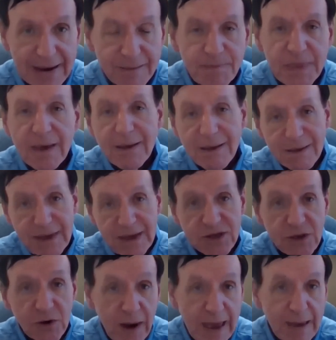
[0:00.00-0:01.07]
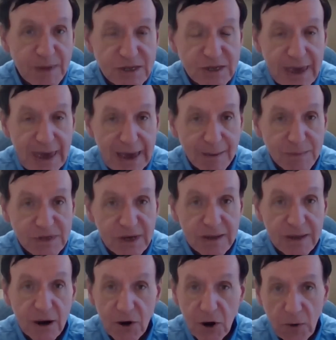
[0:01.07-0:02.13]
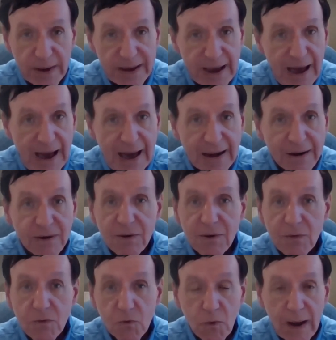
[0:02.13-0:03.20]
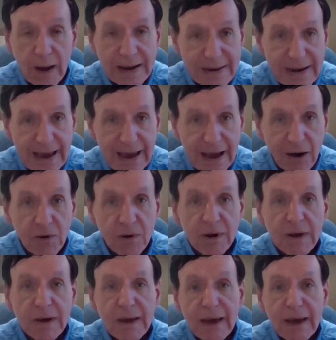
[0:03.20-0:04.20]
These are the grandma scams, and they're going on right now,